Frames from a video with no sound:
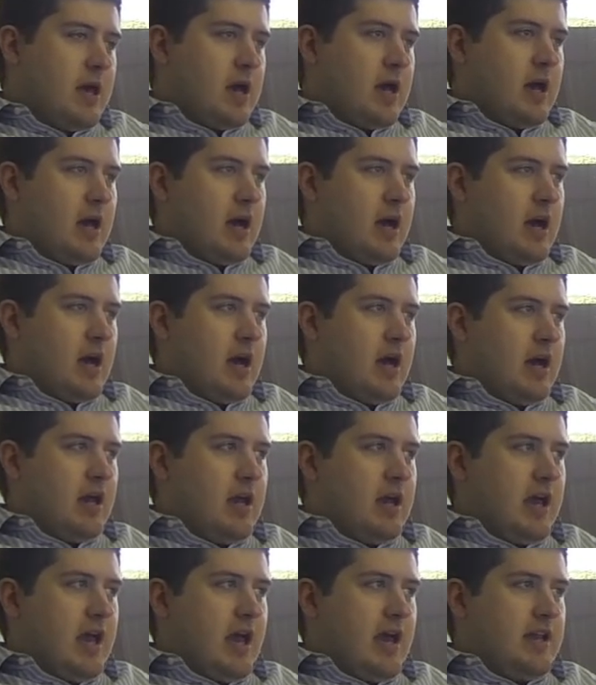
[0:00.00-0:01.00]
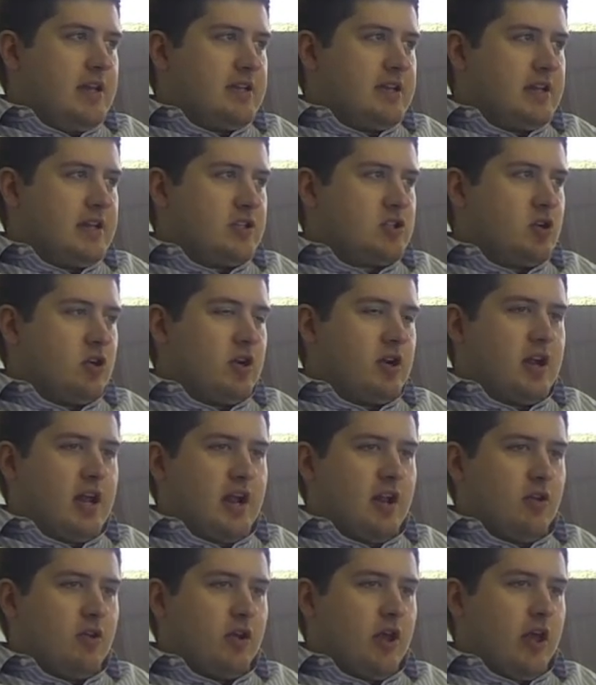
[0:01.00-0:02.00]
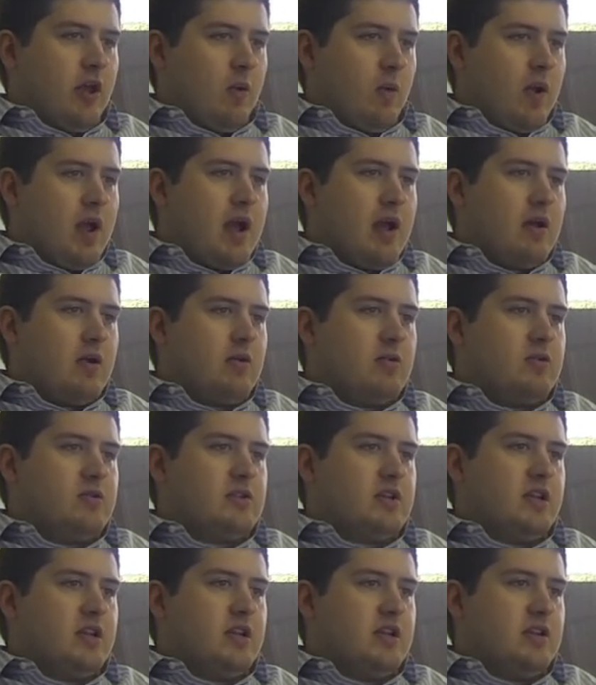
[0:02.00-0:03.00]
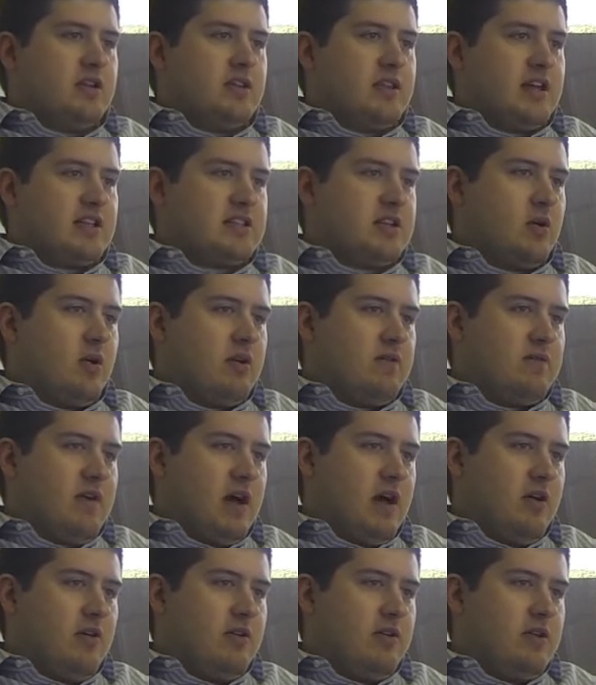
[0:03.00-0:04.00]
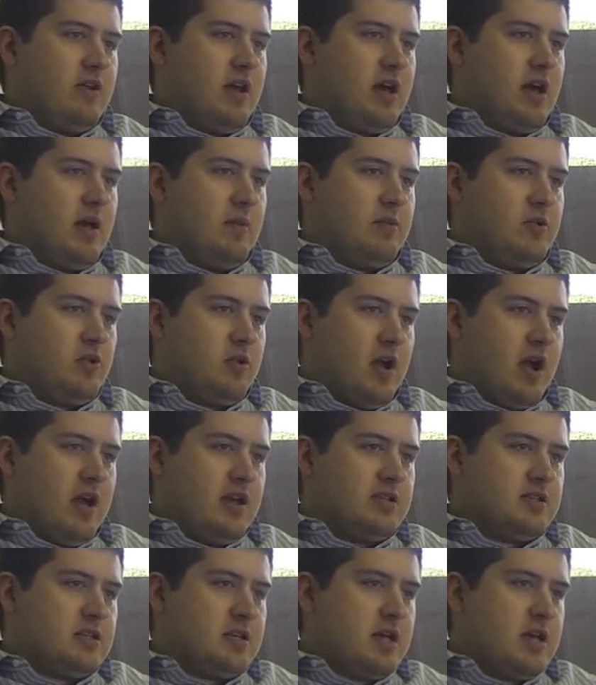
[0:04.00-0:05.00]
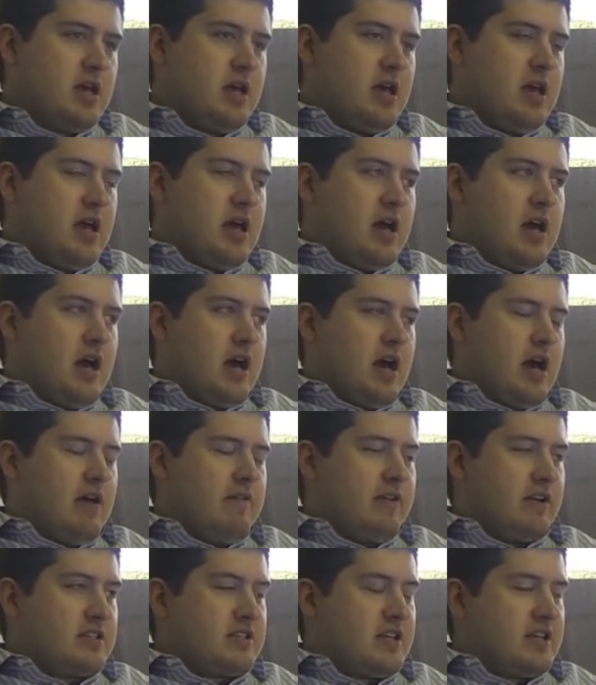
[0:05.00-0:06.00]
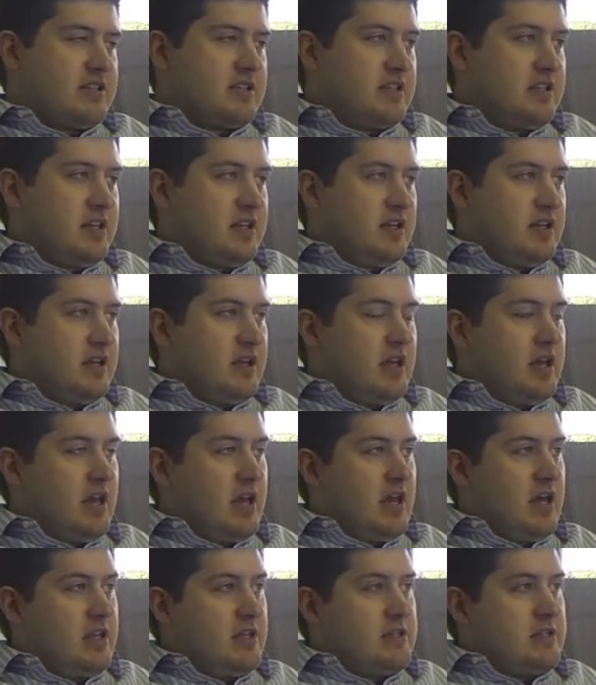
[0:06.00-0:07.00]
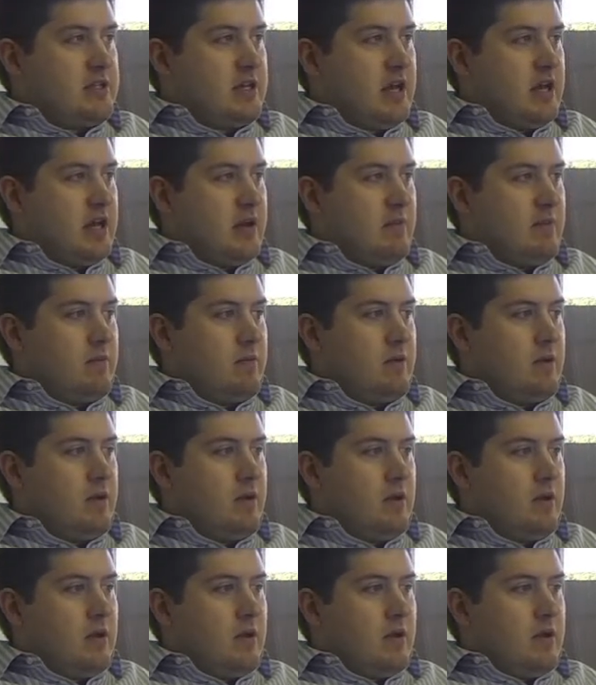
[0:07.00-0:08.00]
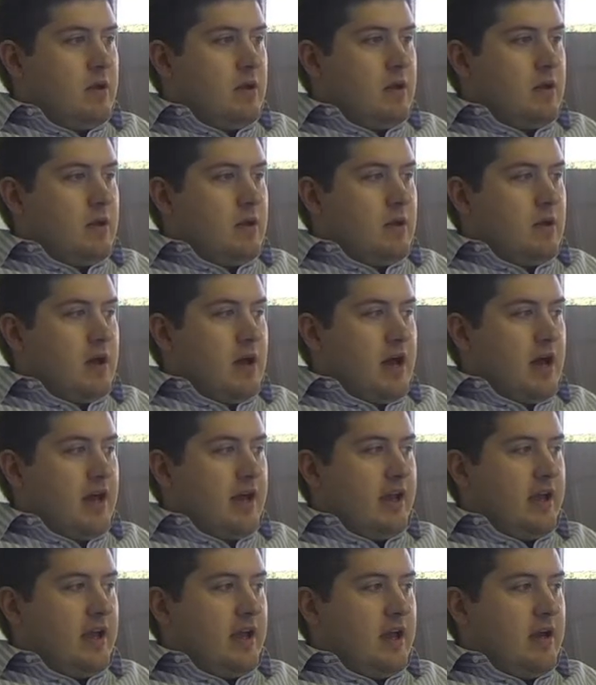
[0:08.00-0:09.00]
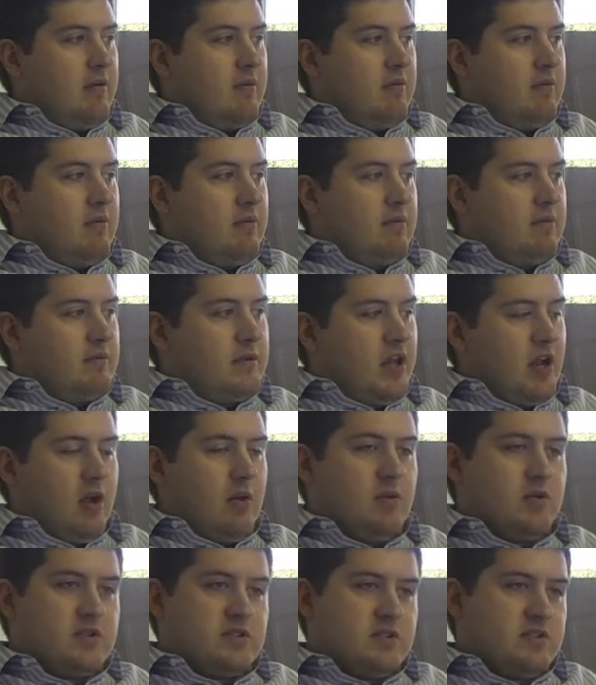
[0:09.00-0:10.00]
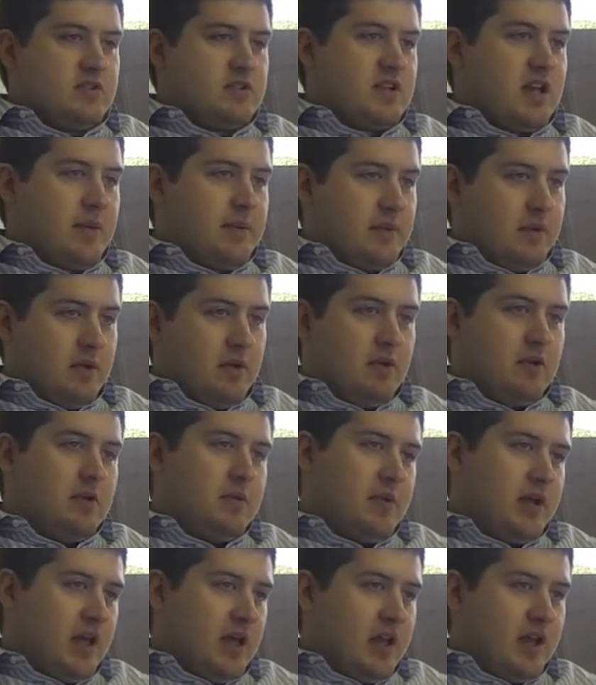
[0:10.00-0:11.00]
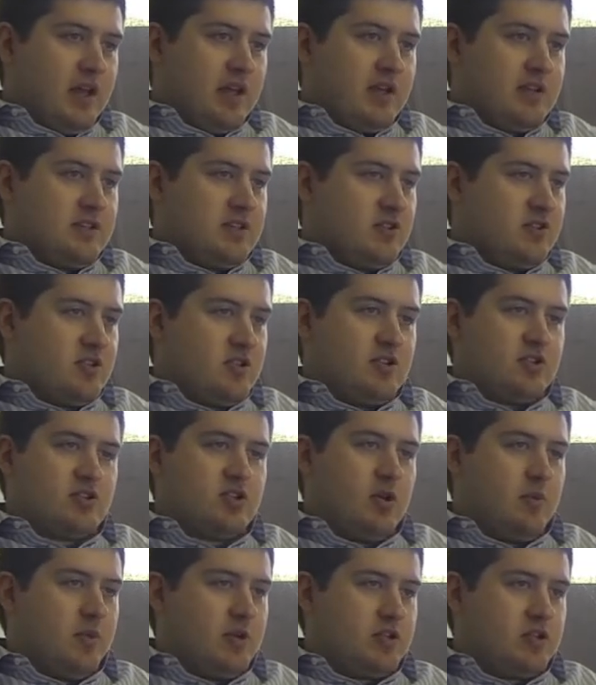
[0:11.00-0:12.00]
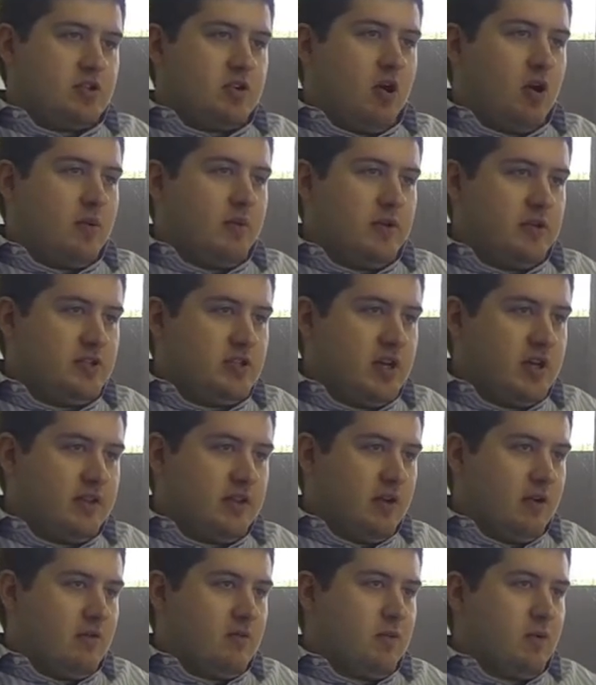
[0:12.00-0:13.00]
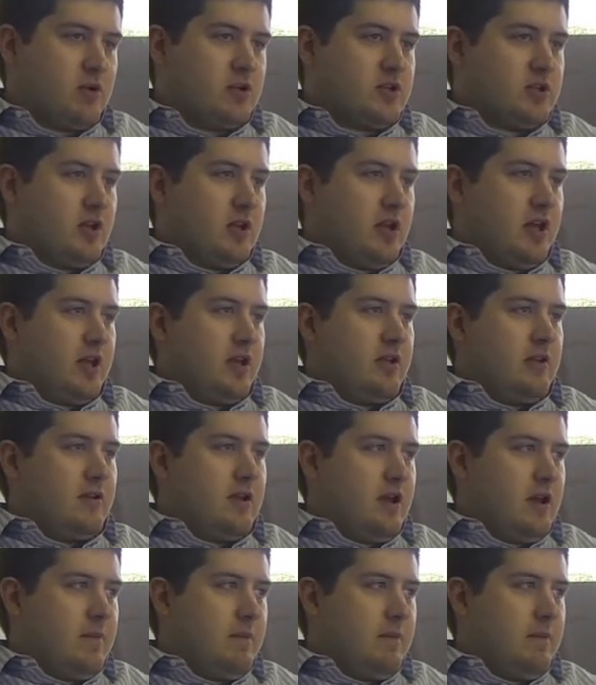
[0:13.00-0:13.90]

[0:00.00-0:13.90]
And I started kind of looking around, and that's how I found you guys, FxST, and I was skeptical at the beginning because there's so much garbage out there, unfortunately, and